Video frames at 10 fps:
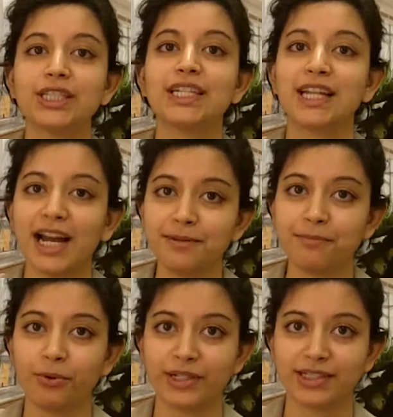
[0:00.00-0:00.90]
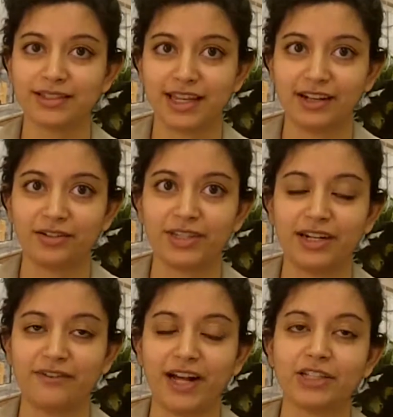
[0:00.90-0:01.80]
is a nine-point scale
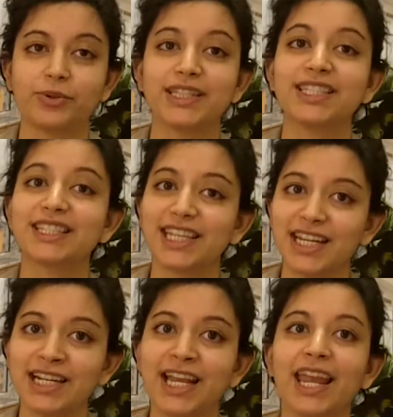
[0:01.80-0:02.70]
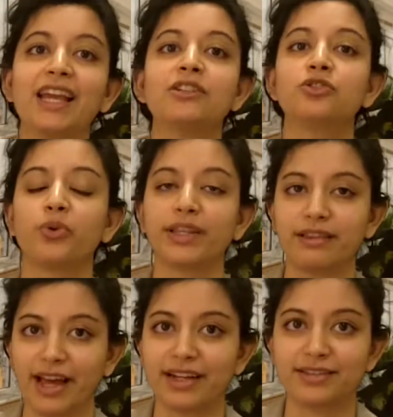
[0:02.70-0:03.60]
that evaluates skin and
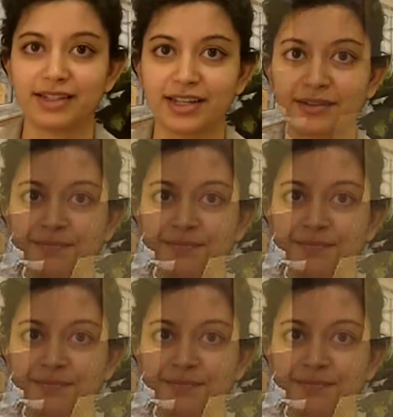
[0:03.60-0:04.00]
joint laxity.